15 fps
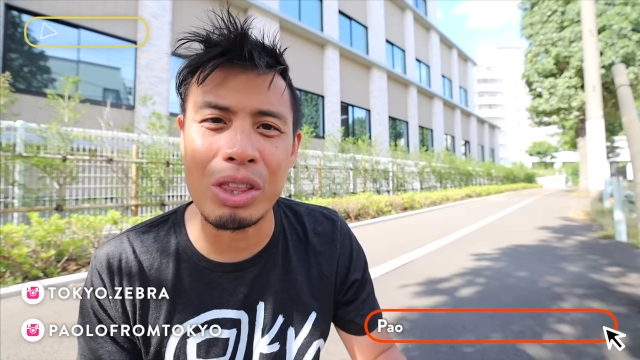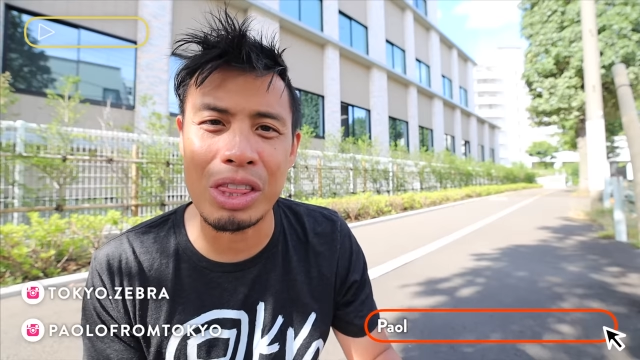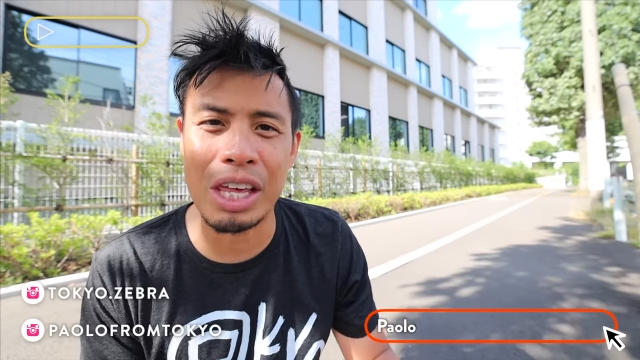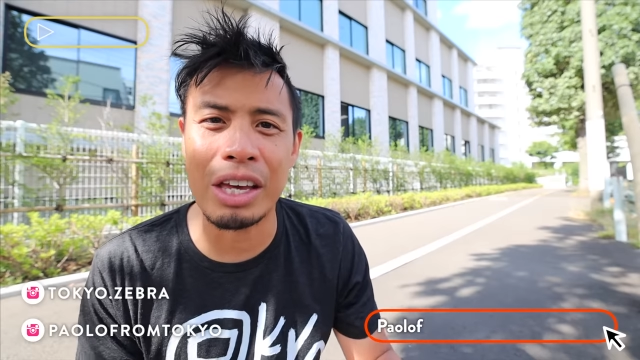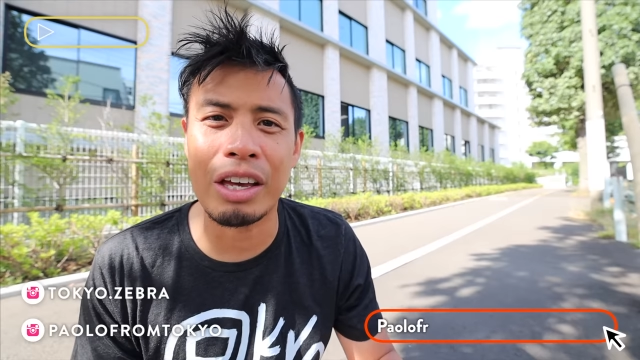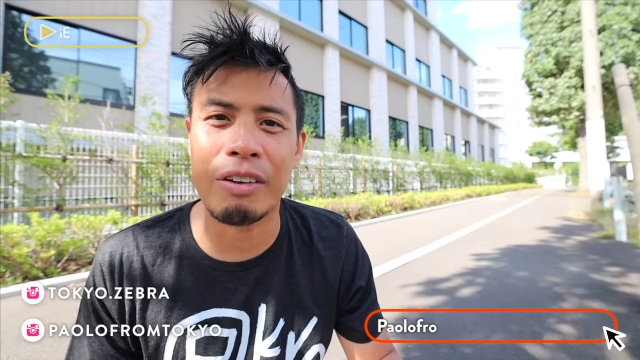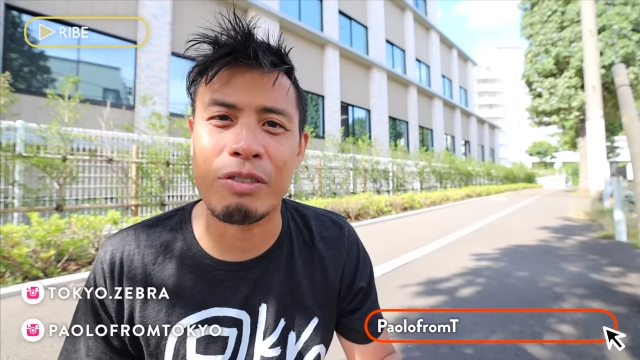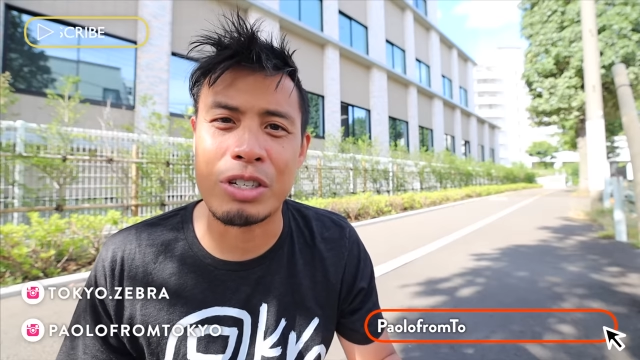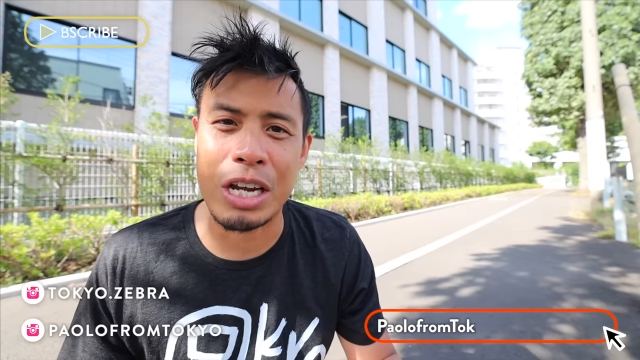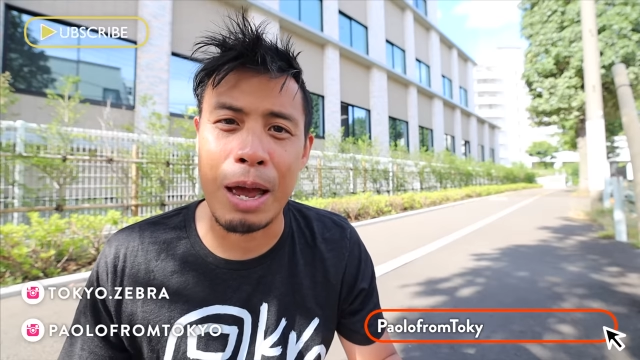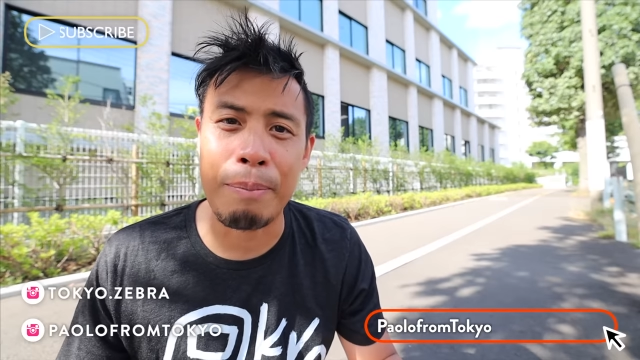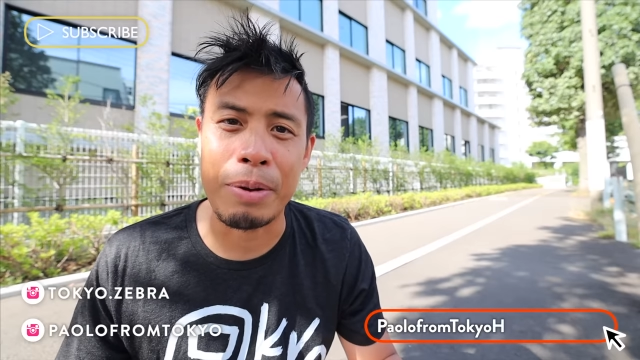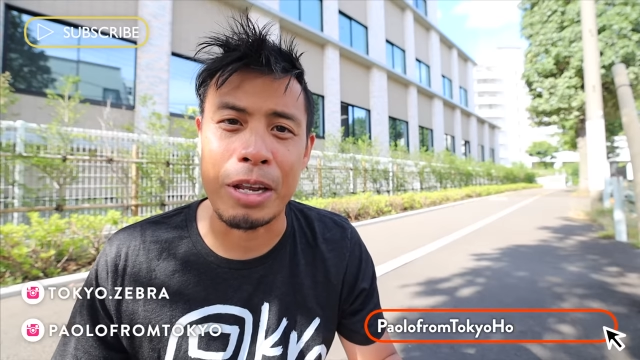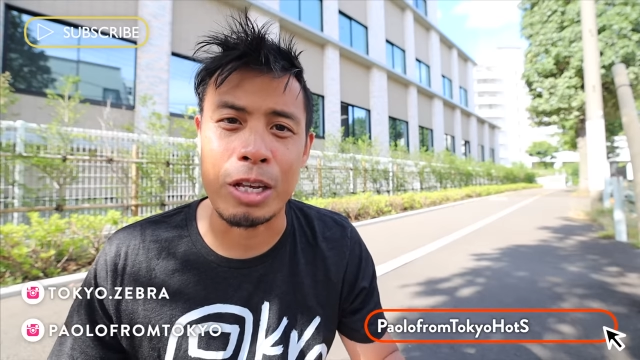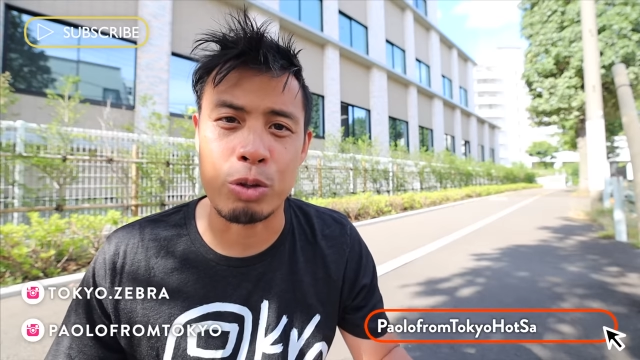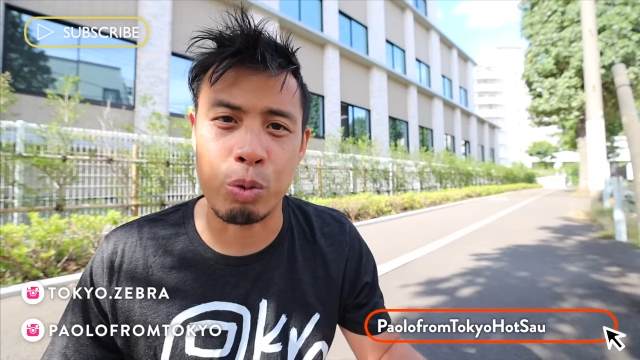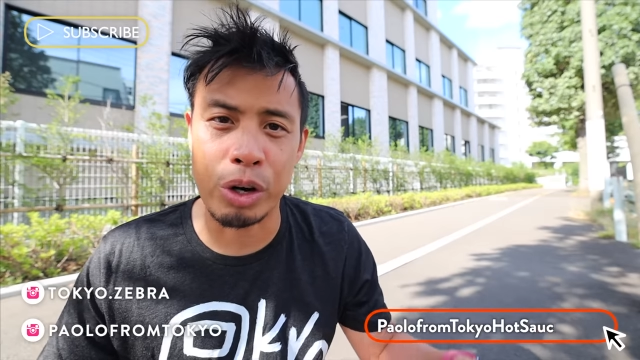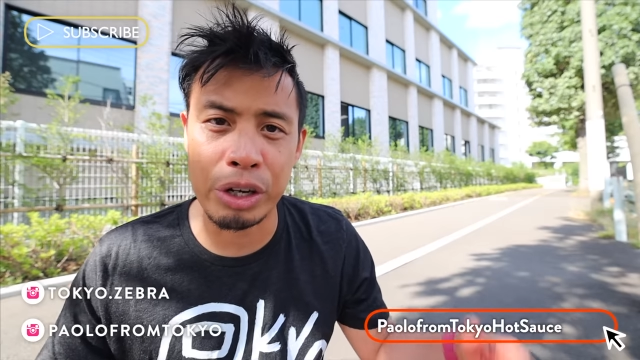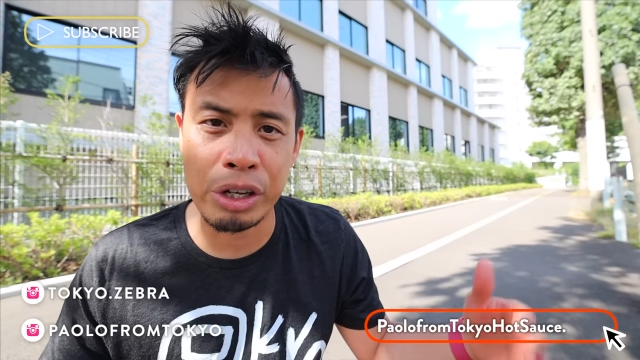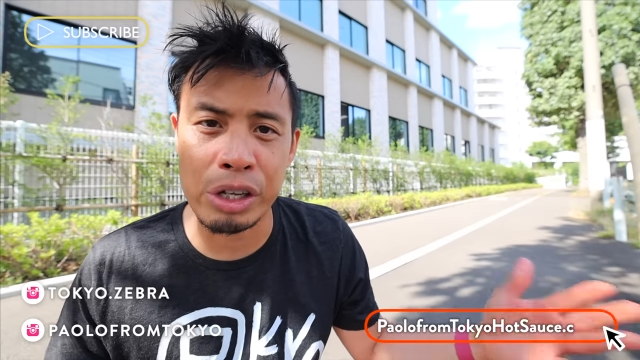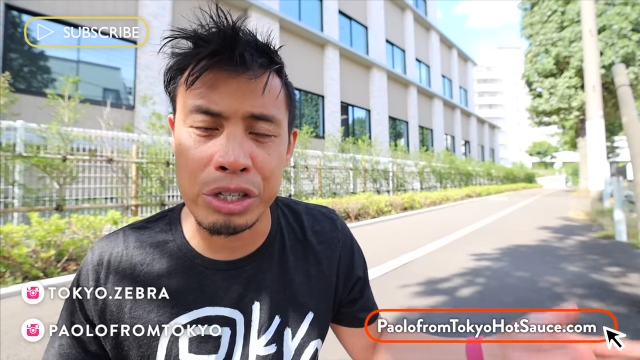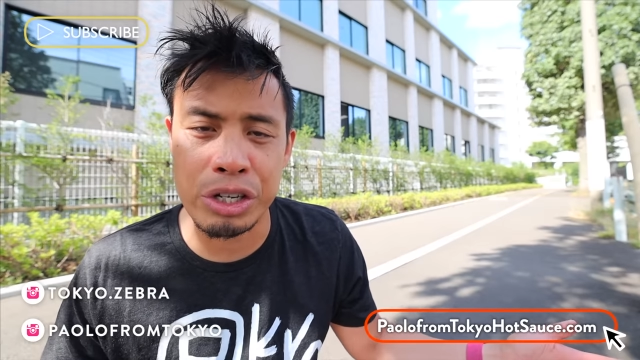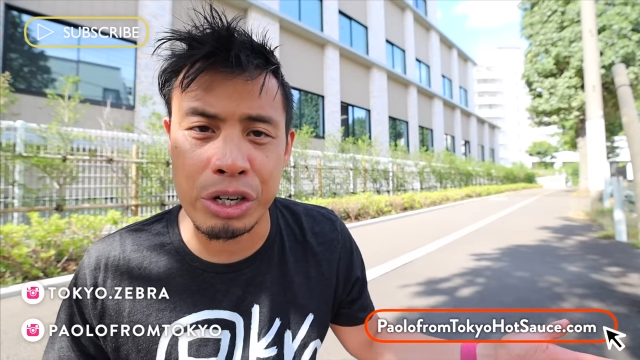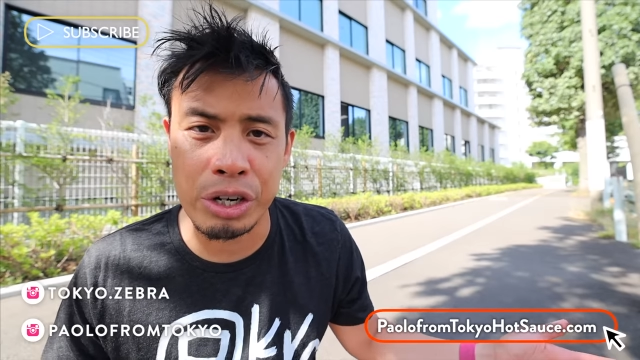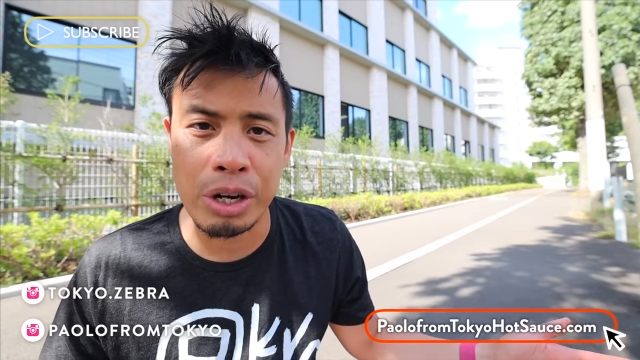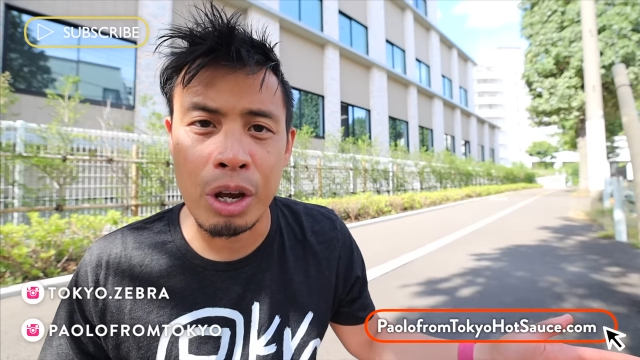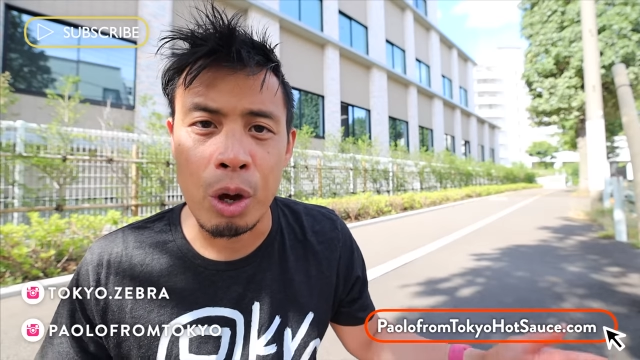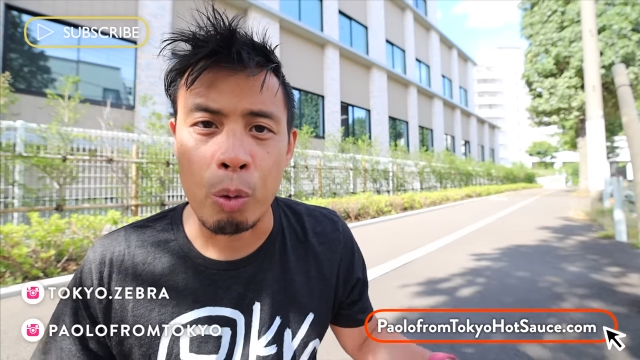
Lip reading: think of Japanese work culture,